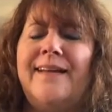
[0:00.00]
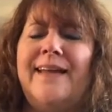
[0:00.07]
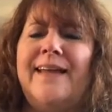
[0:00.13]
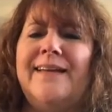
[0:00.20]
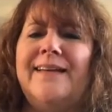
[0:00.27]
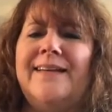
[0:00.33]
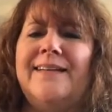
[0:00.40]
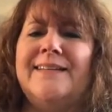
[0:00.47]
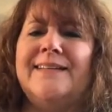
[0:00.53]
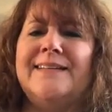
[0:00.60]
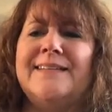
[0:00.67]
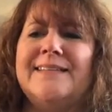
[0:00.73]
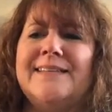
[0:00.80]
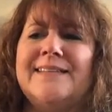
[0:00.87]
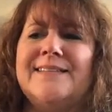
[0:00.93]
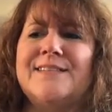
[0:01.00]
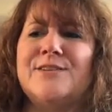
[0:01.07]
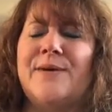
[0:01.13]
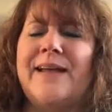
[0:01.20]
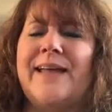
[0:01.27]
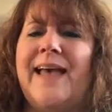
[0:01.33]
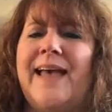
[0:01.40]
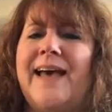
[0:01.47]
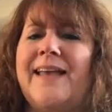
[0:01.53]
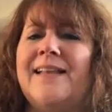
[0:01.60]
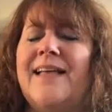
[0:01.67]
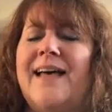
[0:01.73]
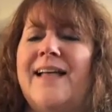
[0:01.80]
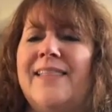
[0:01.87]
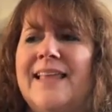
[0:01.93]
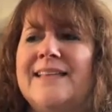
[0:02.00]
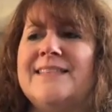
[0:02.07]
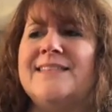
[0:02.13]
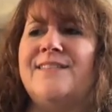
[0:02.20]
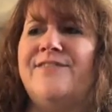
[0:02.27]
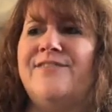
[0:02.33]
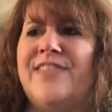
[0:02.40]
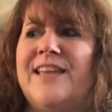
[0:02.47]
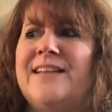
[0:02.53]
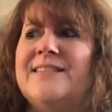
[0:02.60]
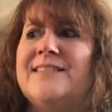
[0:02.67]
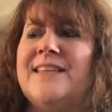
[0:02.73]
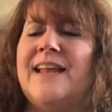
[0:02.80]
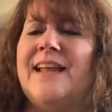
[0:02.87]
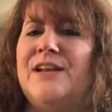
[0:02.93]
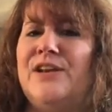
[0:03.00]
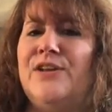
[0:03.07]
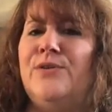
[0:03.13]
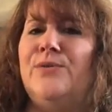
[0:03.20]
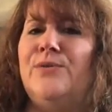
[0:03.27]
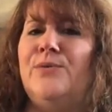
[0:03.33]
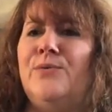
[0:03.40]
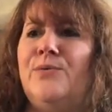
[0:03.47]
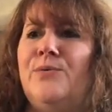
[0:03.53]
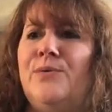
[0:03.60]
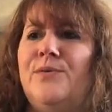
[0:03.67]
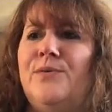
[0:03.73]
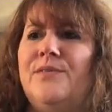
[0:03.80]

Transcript: And so I had a list of things that I knew